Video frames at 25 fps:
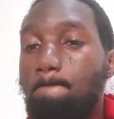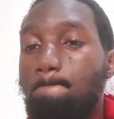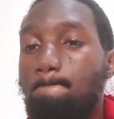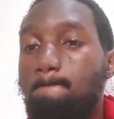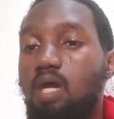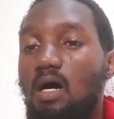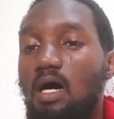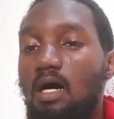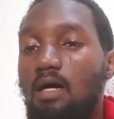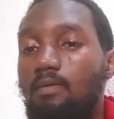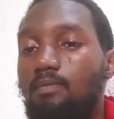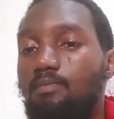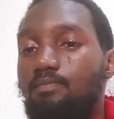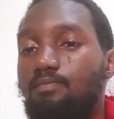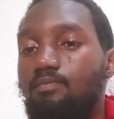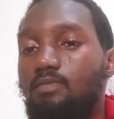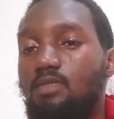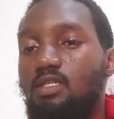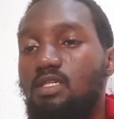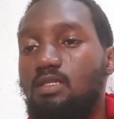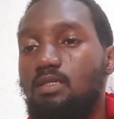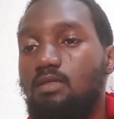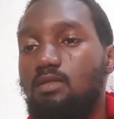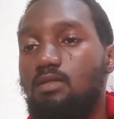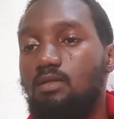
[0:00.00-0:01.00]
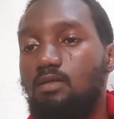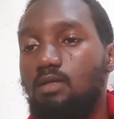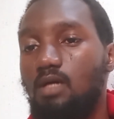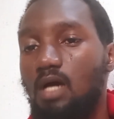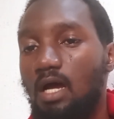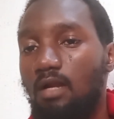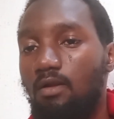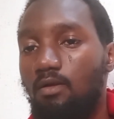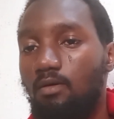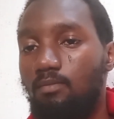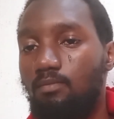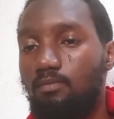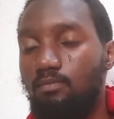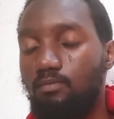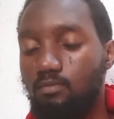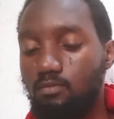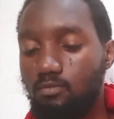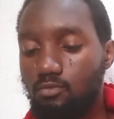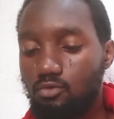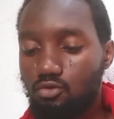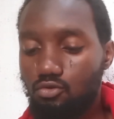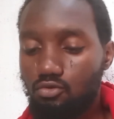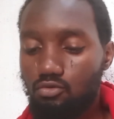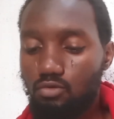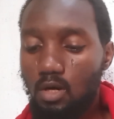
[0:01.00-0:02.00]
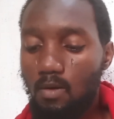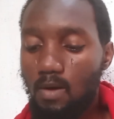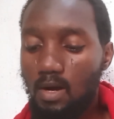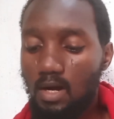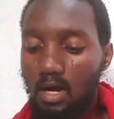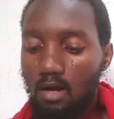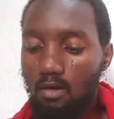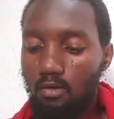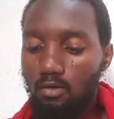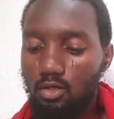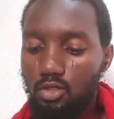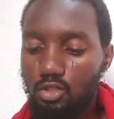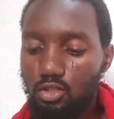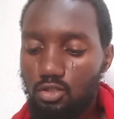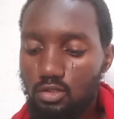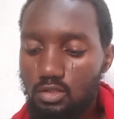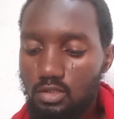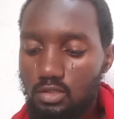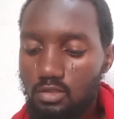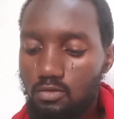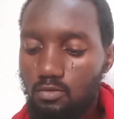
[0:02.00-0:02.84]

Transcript: per annum to our calculations.